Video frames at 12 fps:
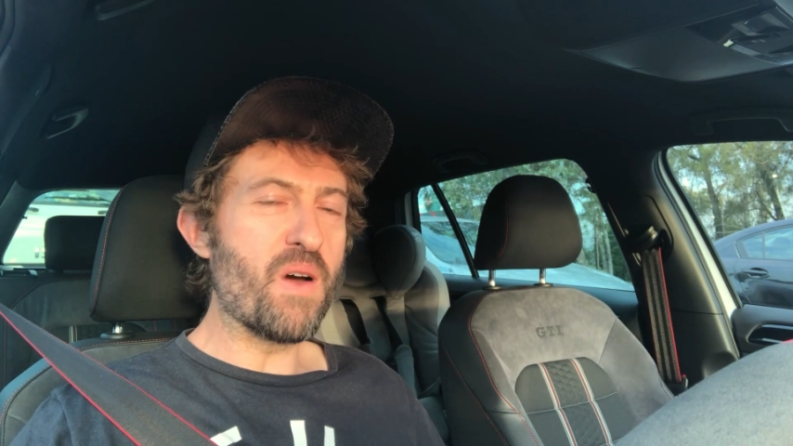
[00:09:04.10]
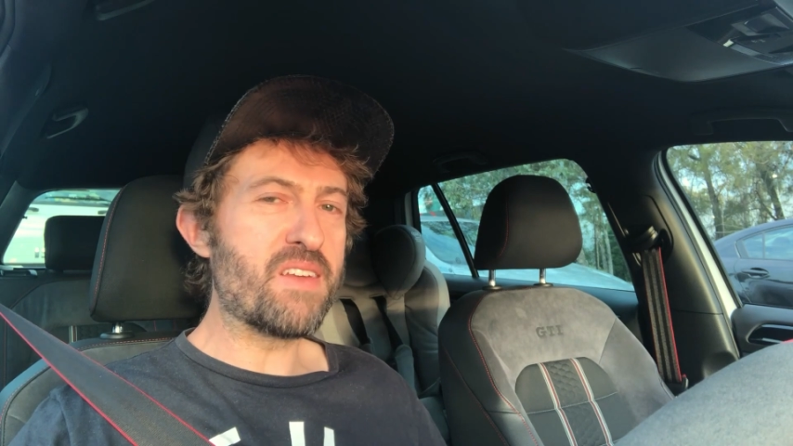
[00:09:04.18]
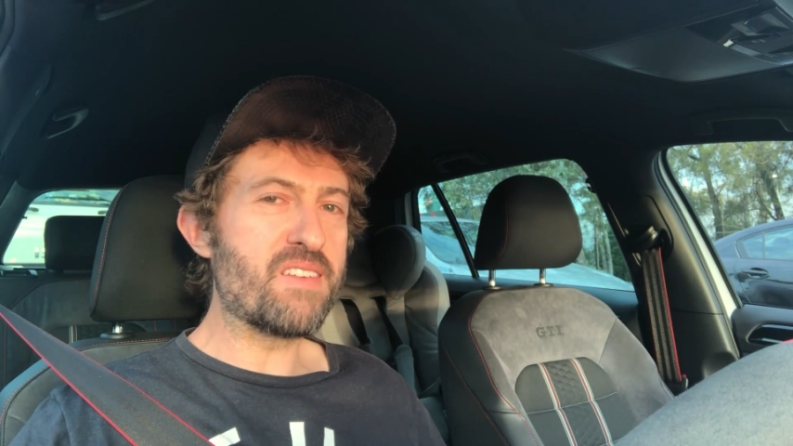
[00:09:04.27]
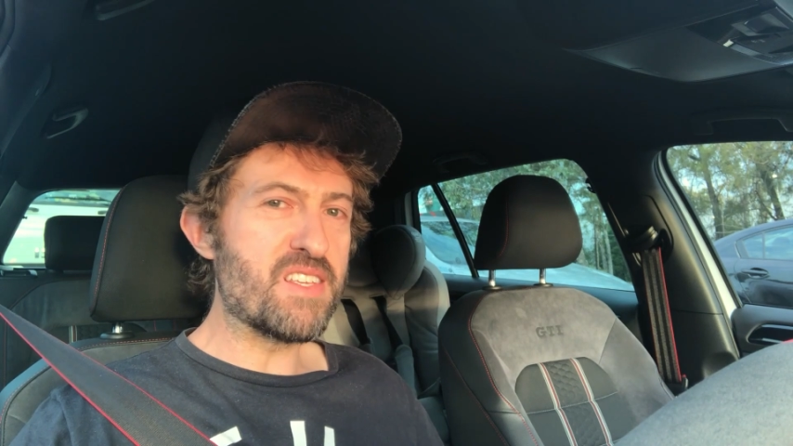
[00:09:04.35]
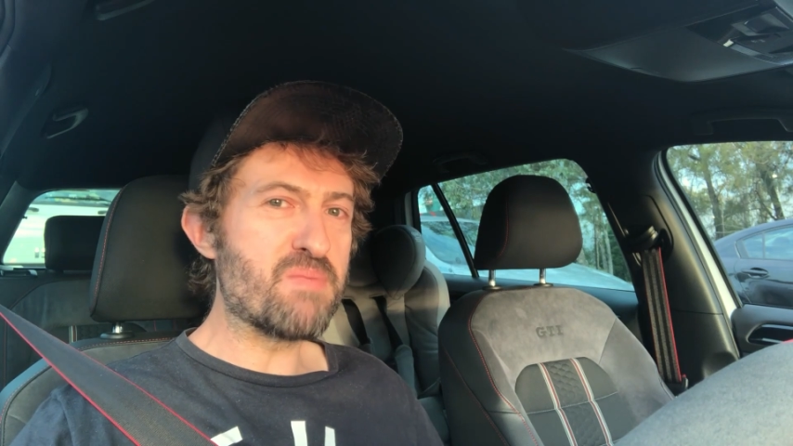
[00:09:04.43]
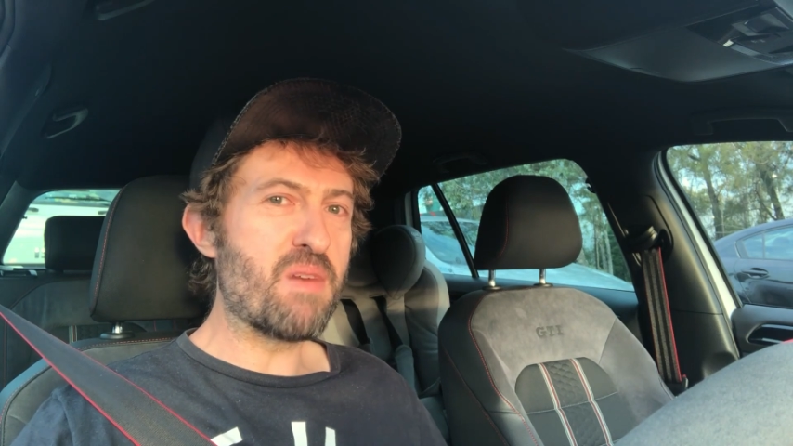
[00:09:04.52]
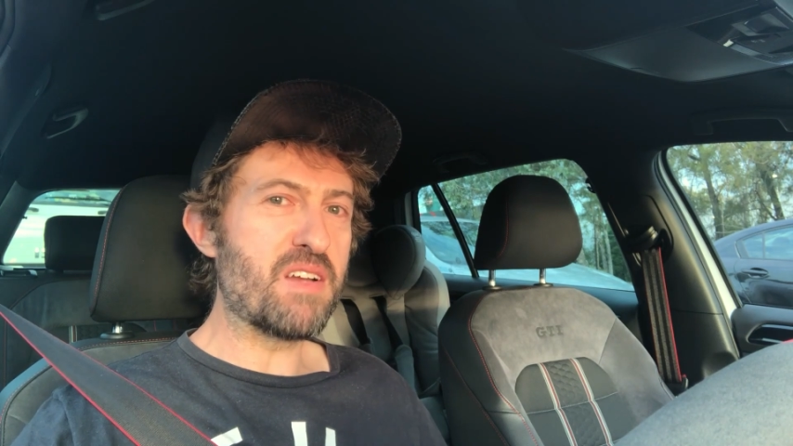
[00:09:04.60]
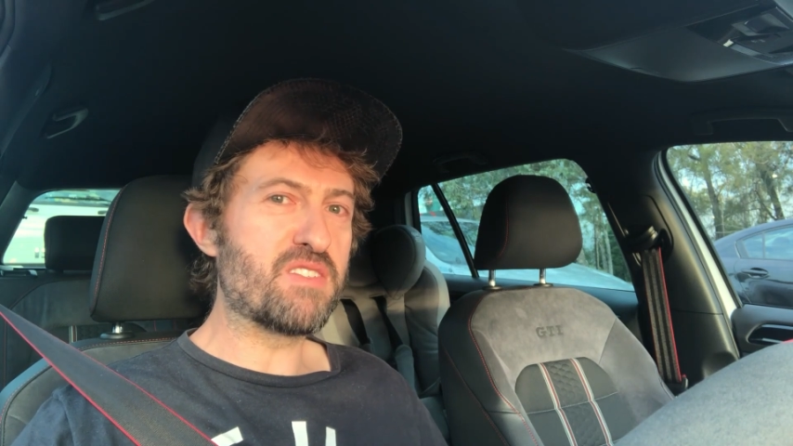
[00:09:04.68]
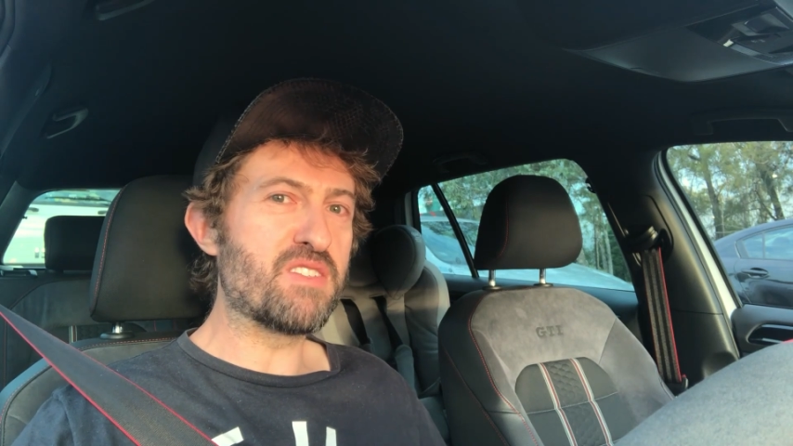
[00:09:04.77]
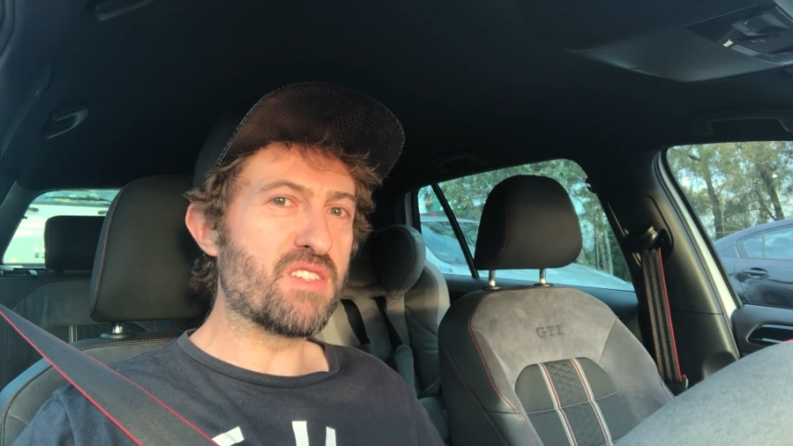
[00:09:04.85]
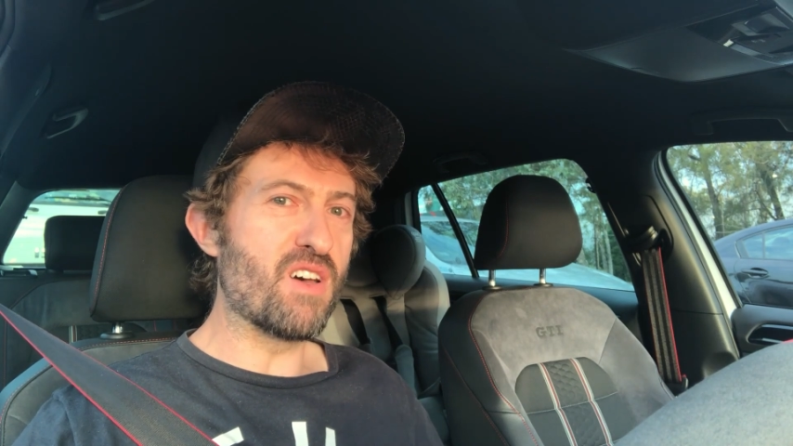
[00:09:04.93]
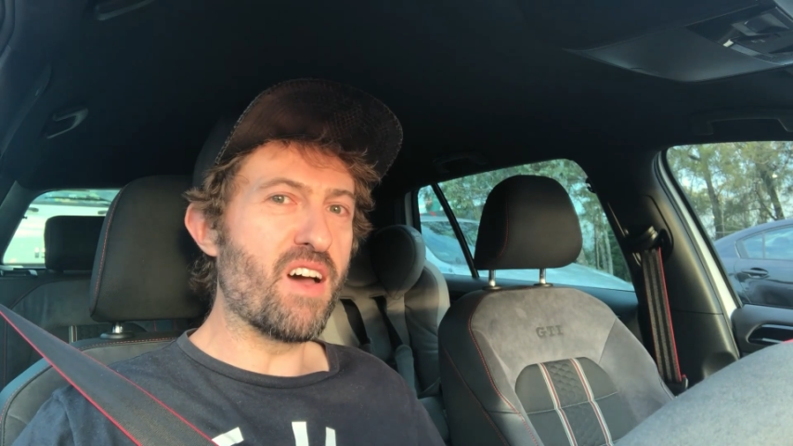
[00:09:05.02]
one as
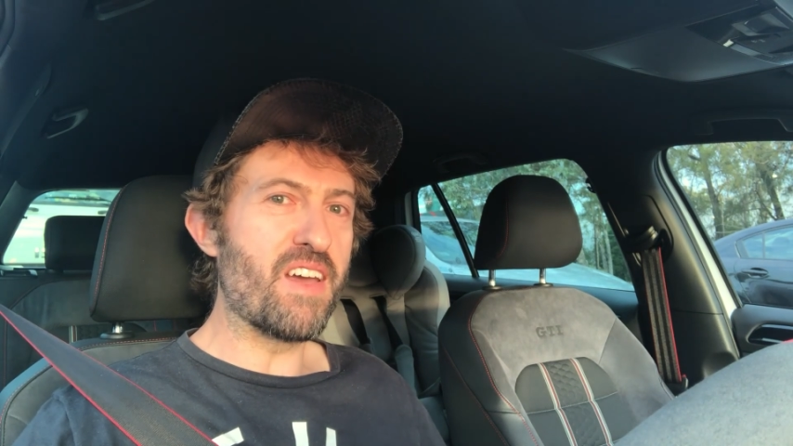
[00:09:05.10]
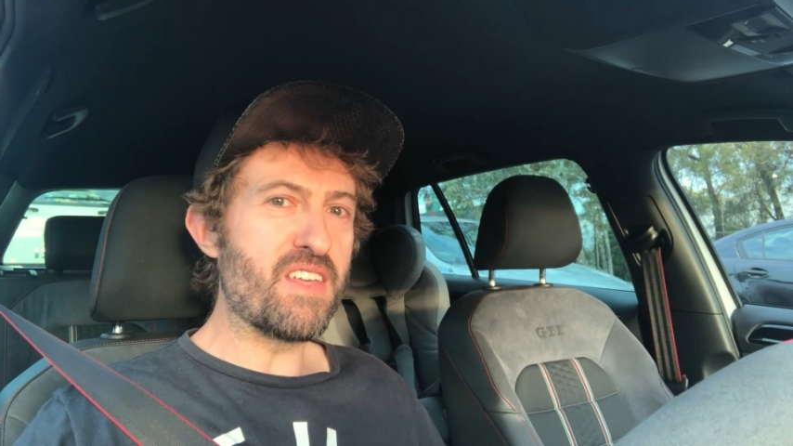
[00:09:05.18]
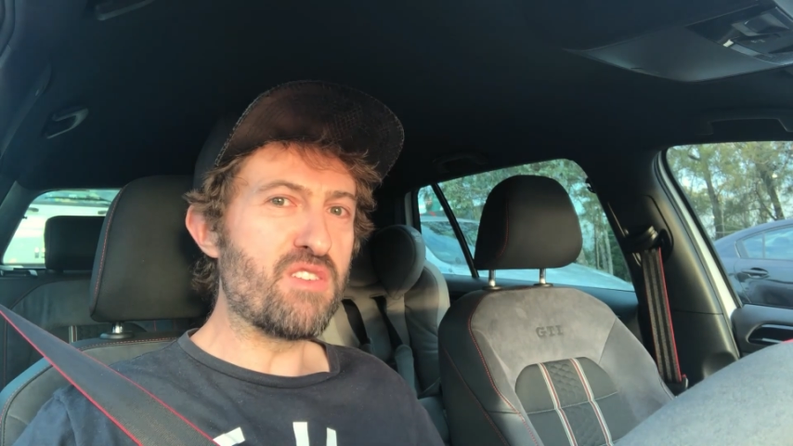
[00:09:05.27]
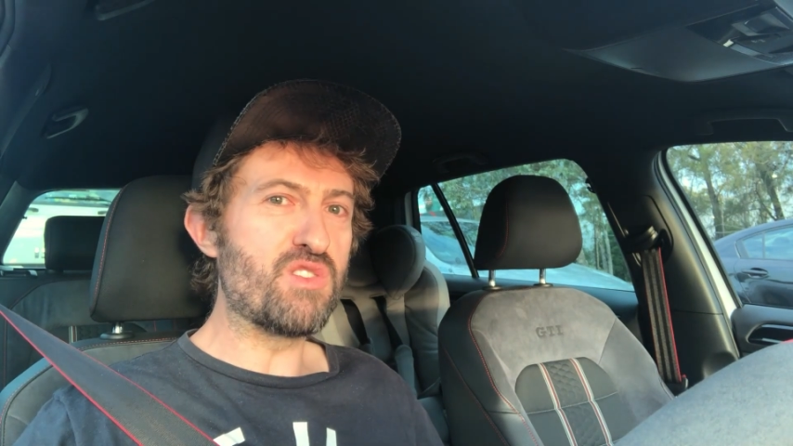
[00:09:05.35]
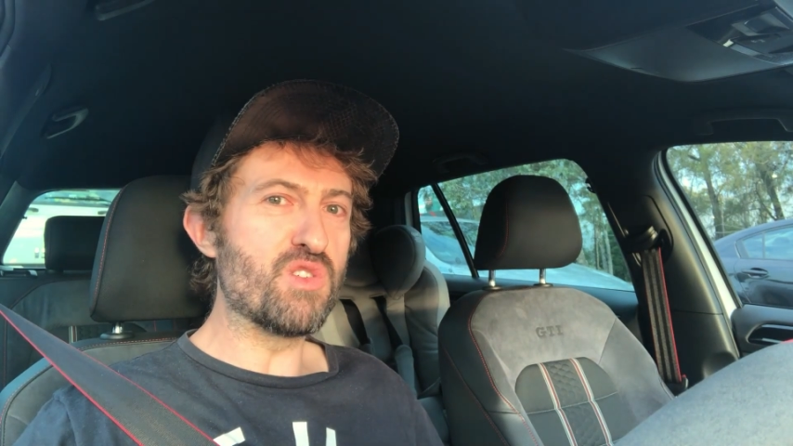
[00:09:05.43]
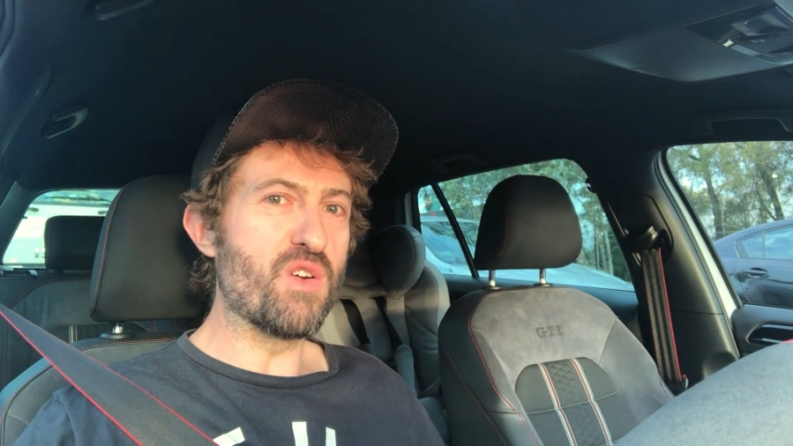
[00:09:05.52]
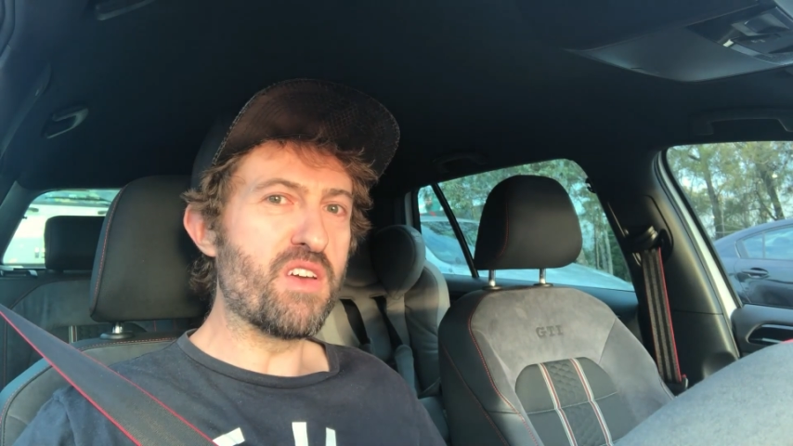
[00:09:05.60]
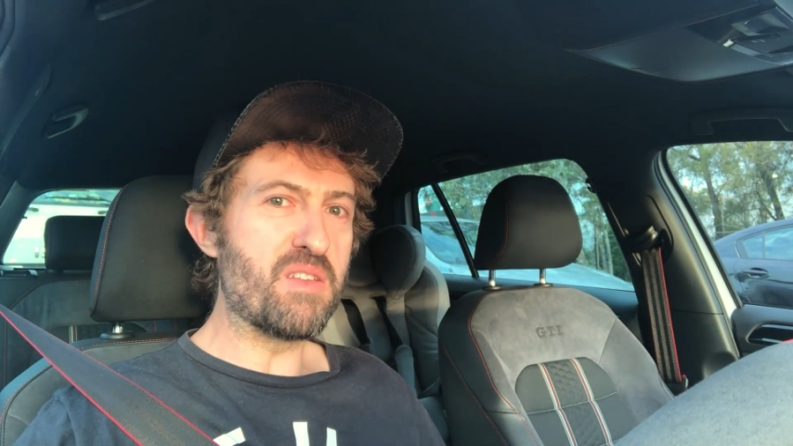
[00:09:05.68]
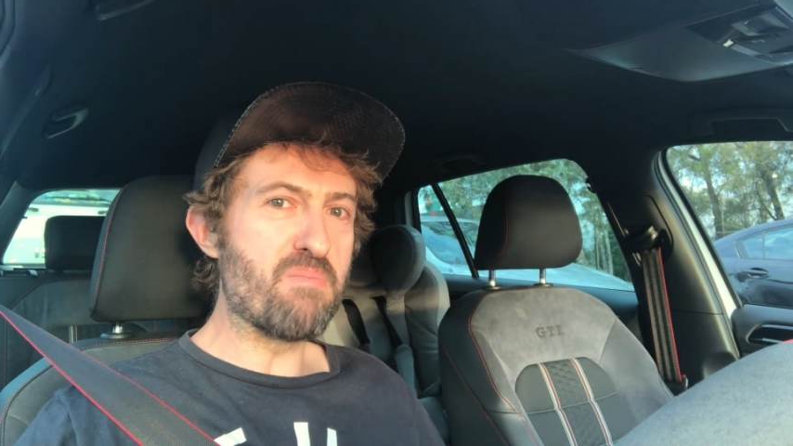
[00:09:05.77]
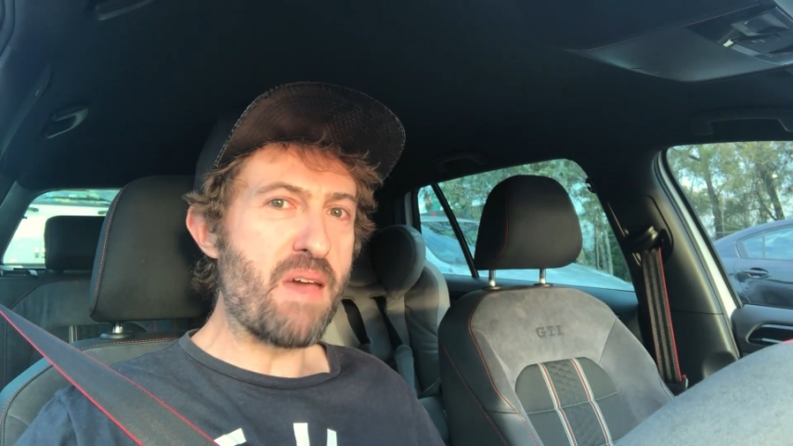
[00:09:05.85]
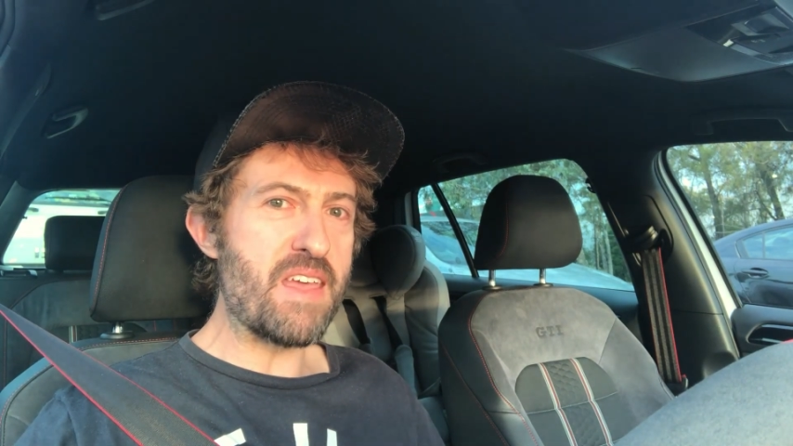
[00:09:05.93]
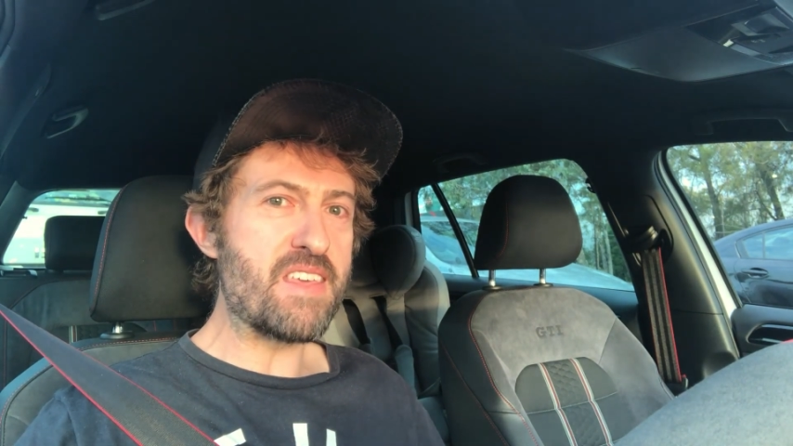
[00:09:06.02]
much as I
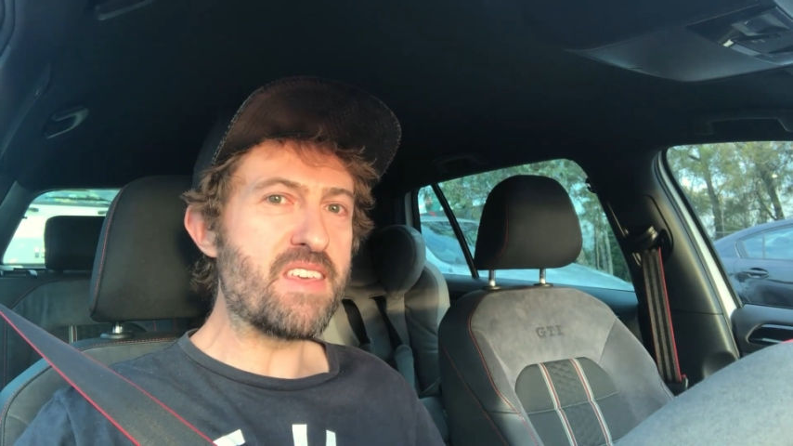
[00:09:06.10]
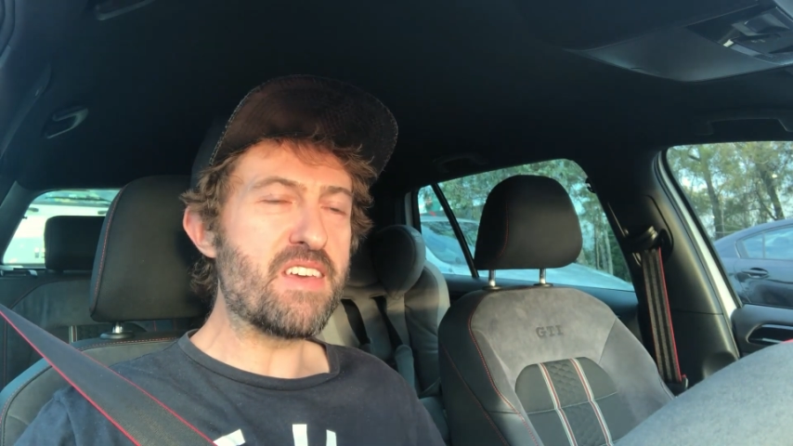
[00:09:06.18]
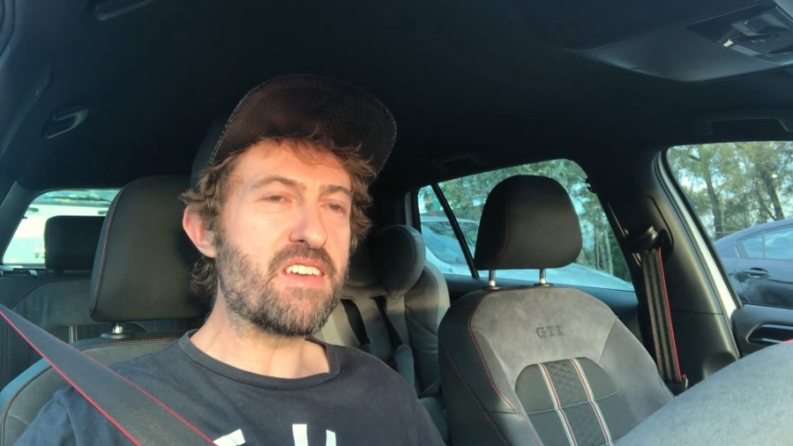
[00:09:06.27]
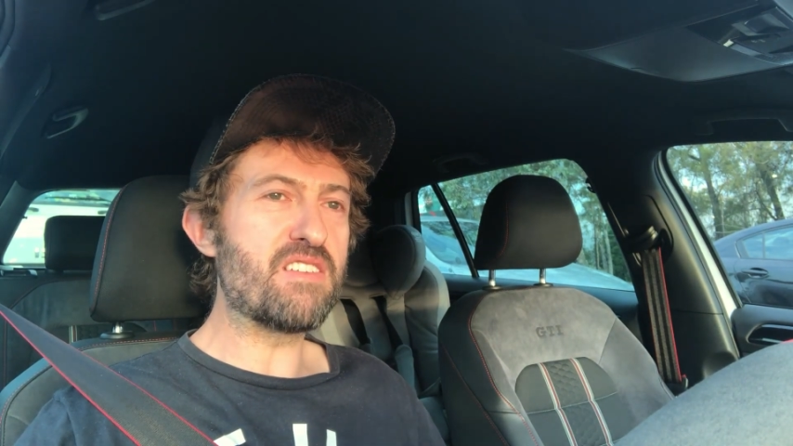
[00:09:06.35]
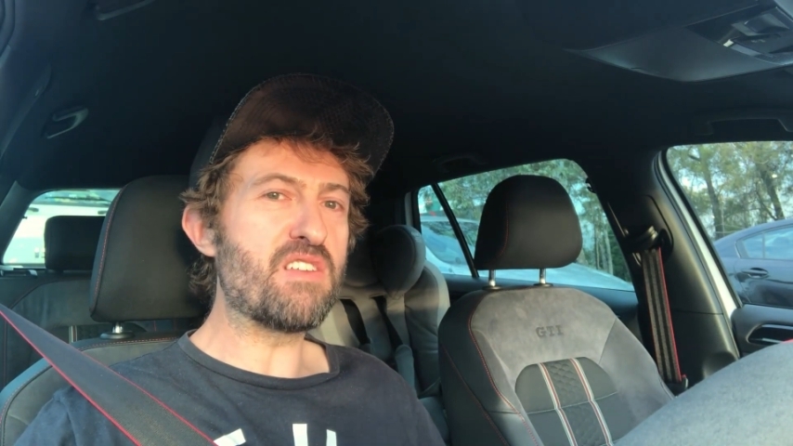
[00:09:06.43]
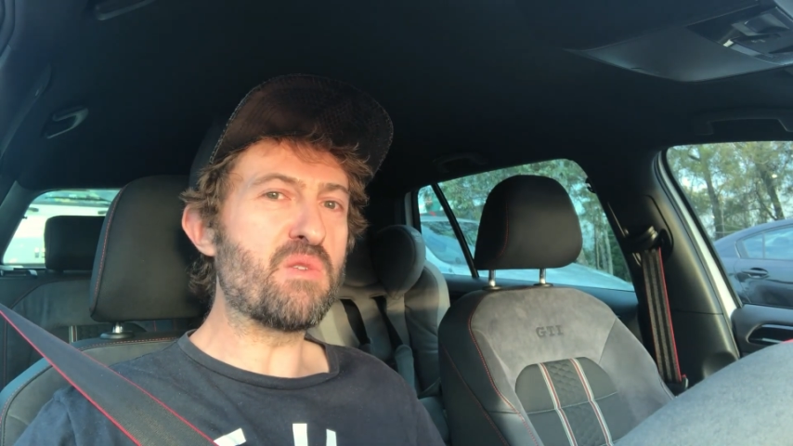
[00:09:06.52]
enjoyed making it.